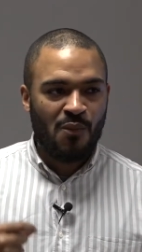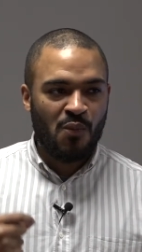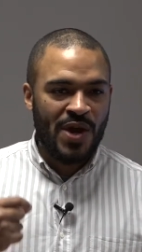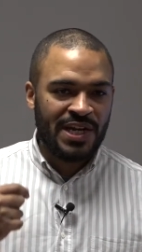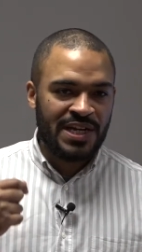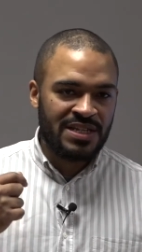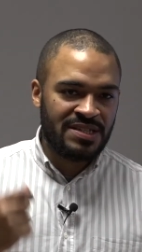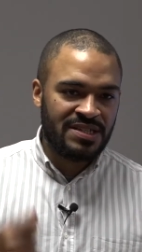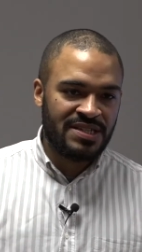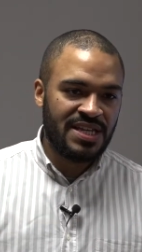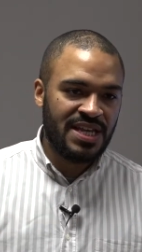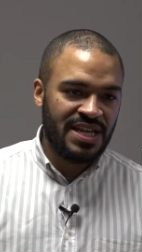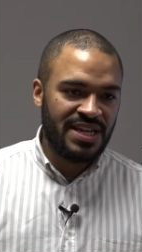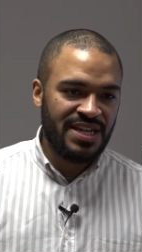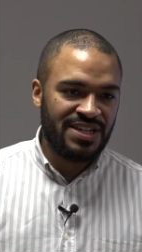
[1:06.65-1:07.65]
And when the
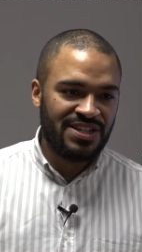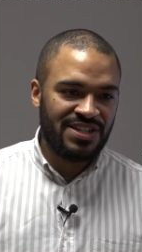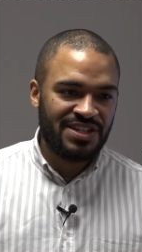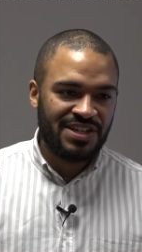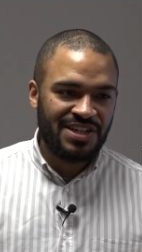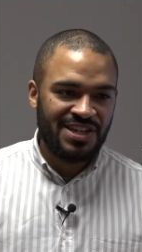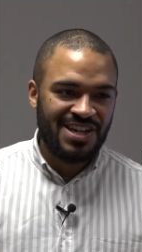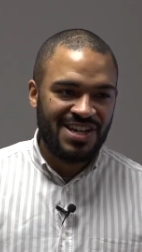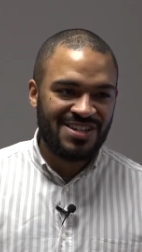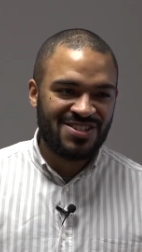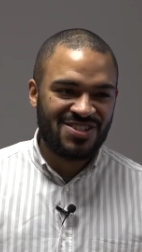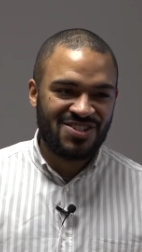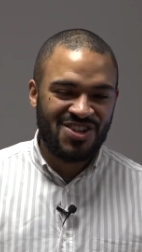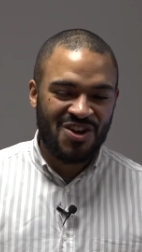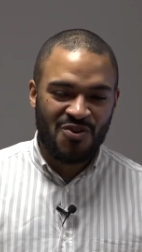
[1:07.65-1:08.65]
seed
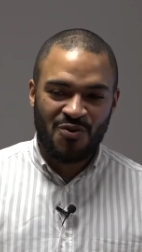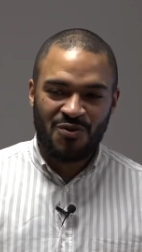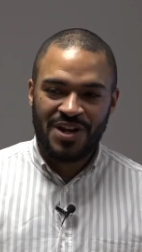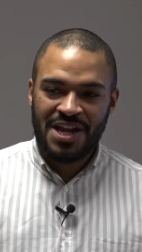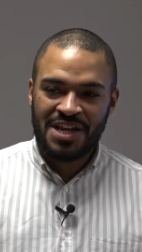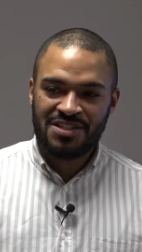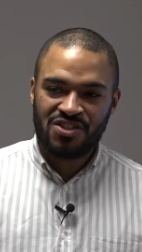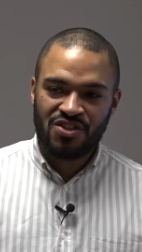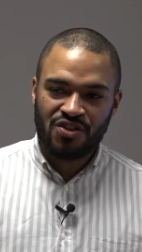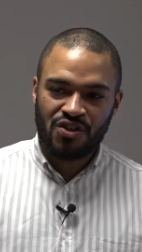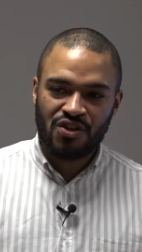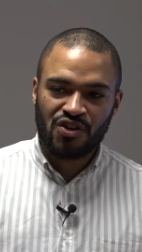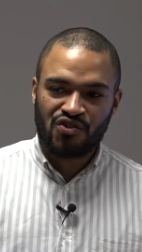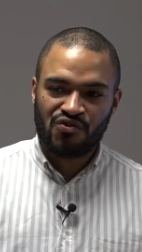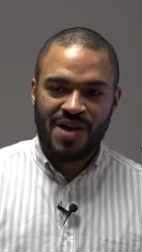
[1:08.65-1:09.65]
is sown
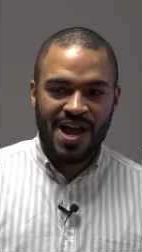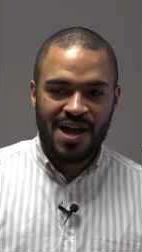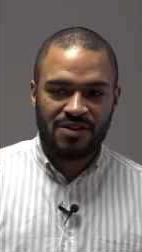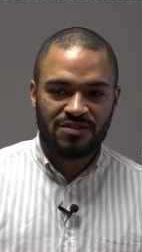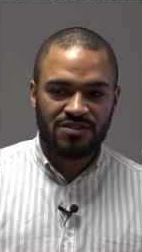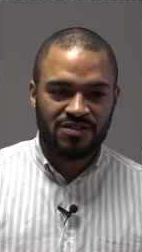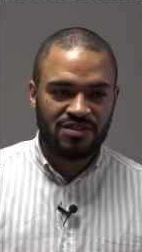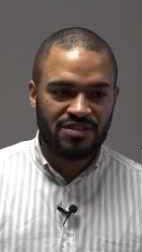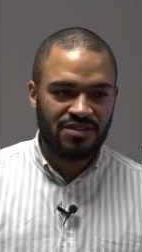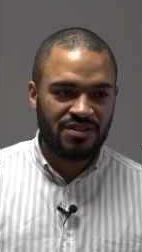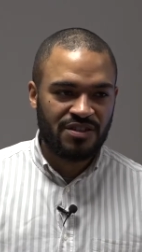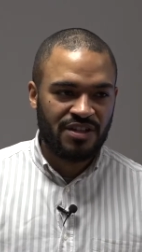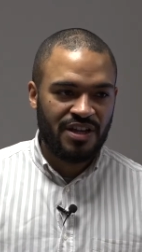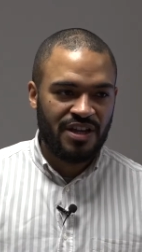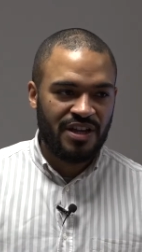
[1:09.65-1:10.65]
into good ground,
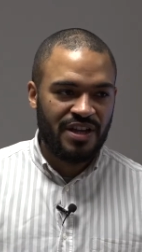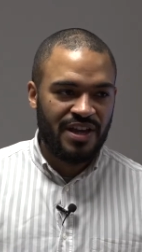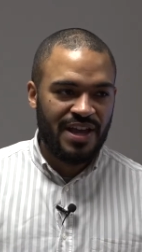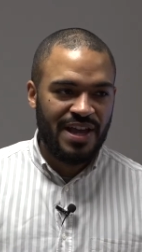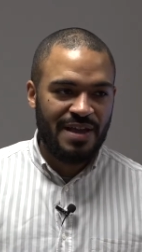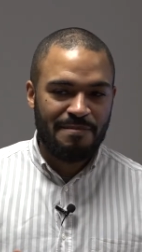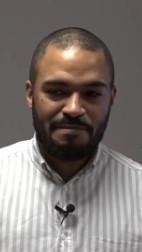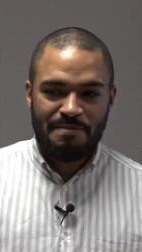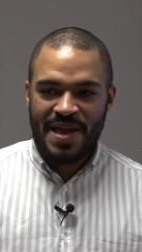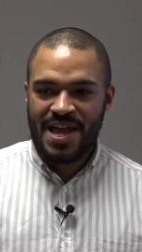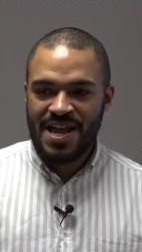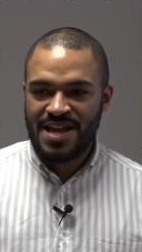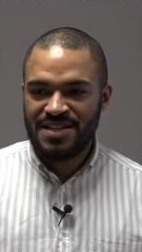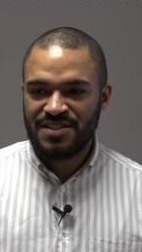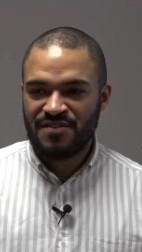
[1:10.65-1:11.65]
it
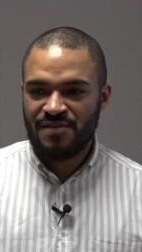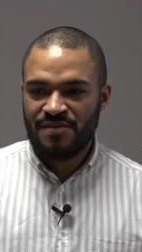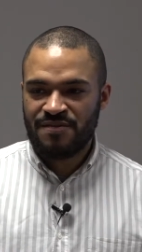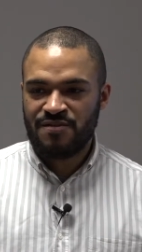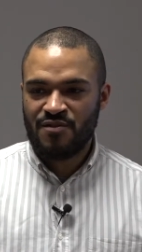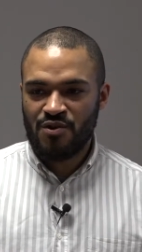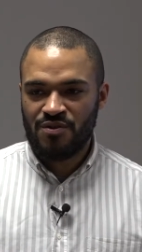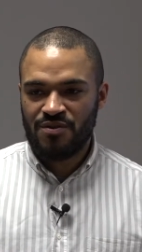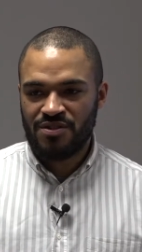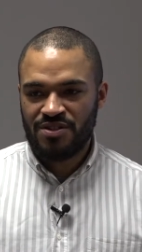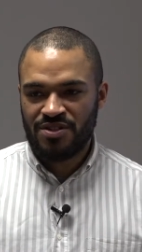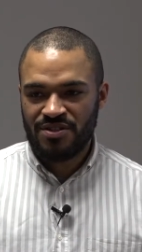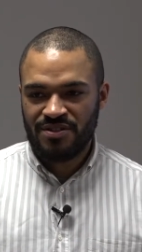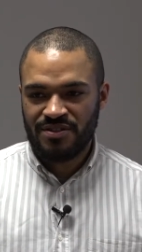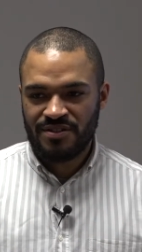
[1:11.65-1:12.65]
bears
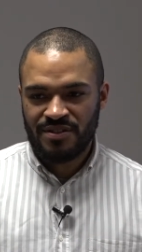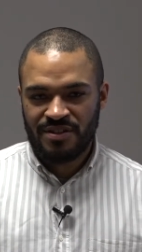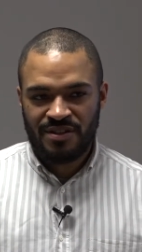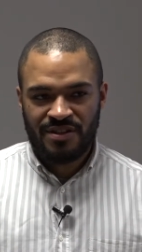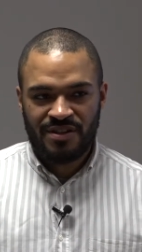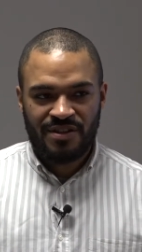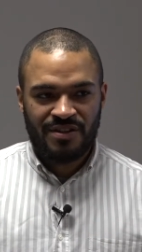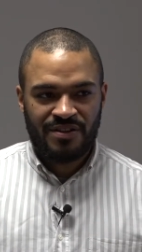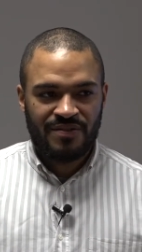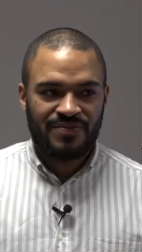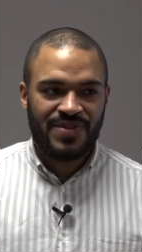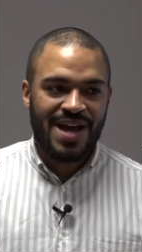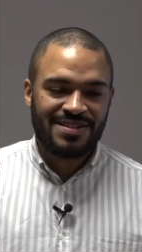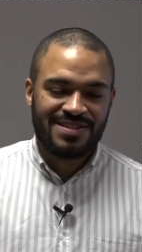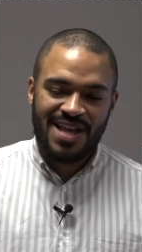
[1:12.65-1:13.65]
fruit.
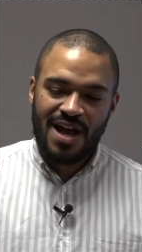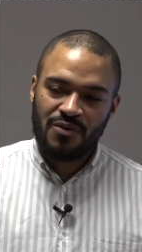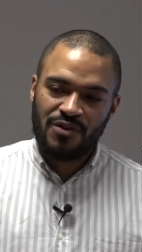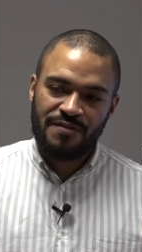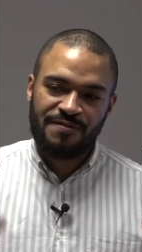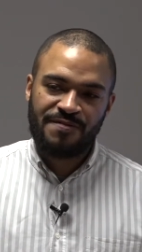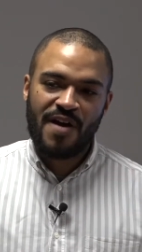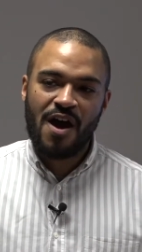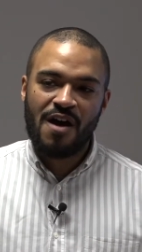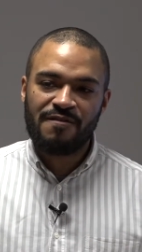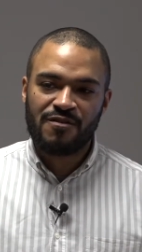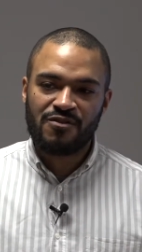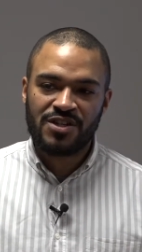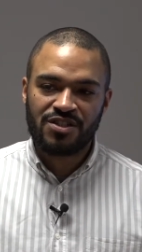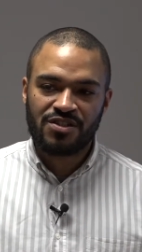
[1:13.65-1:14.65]
That's how the
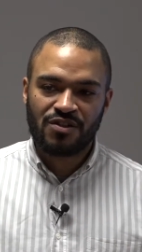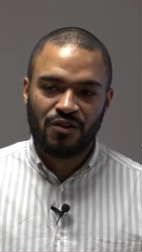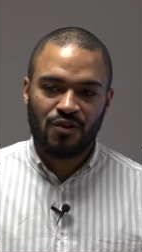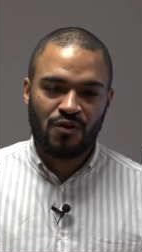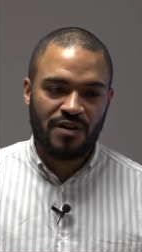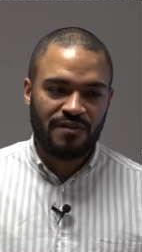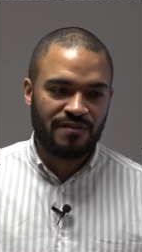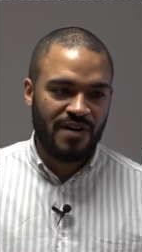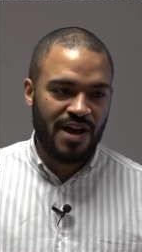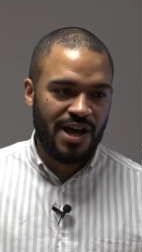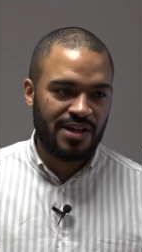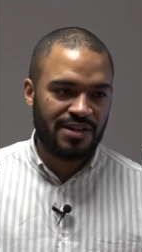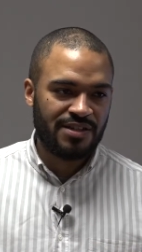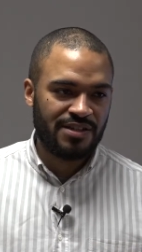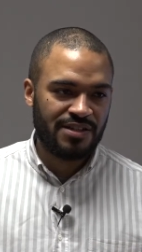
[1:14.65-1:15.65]
Father is
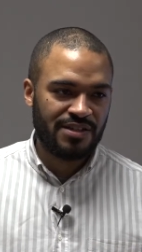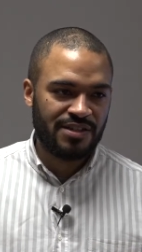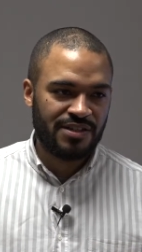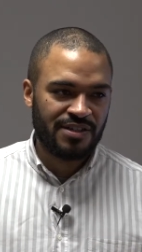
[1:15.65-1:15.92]
glorified.